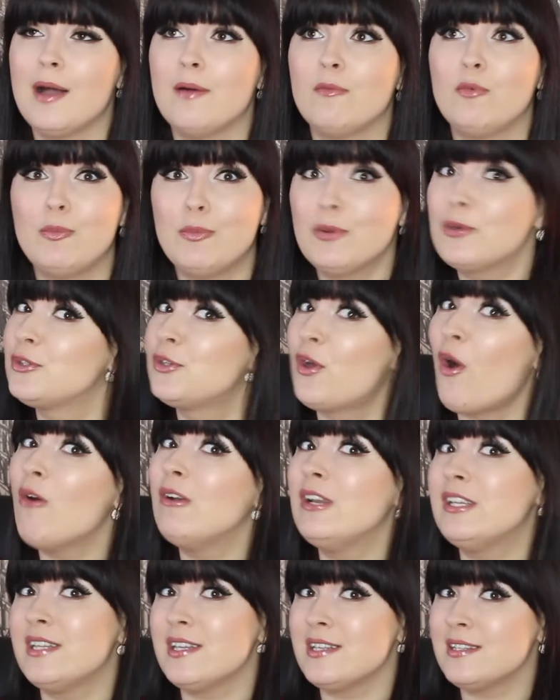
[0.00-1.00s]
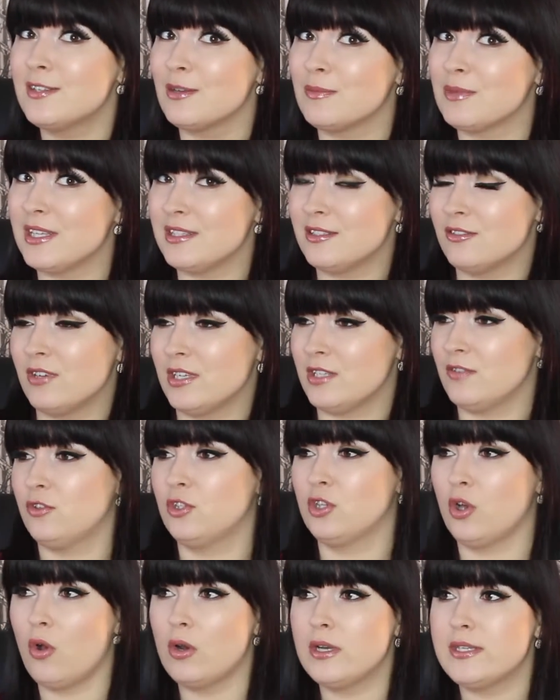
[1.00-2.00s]
We booked holidays. I'm getting ready for
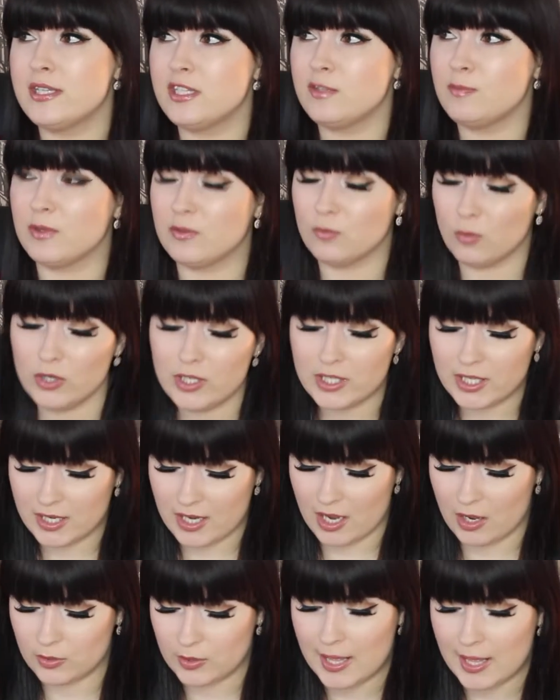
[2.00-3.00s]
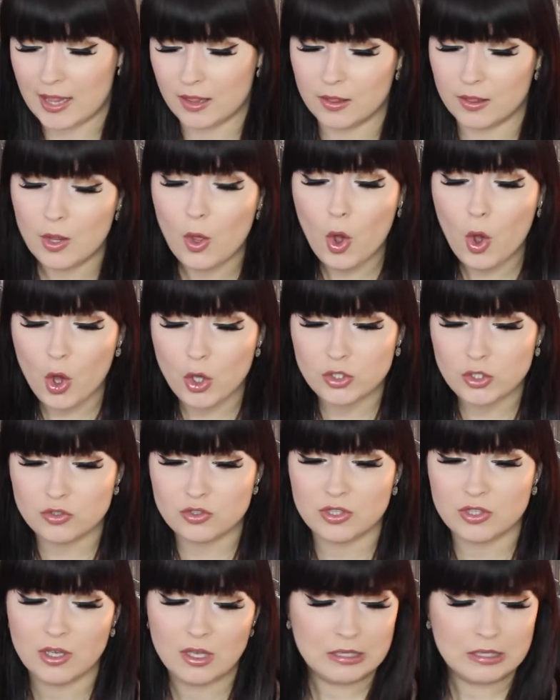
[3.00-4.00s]
the holidays. Been working out a
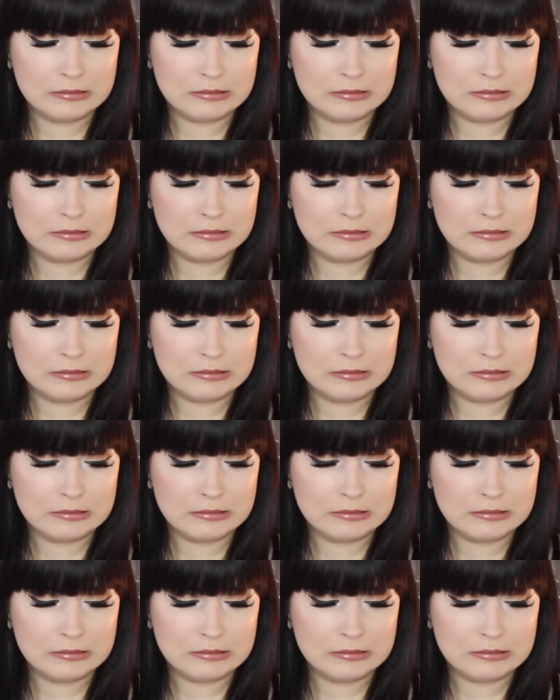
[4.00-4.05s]
lot.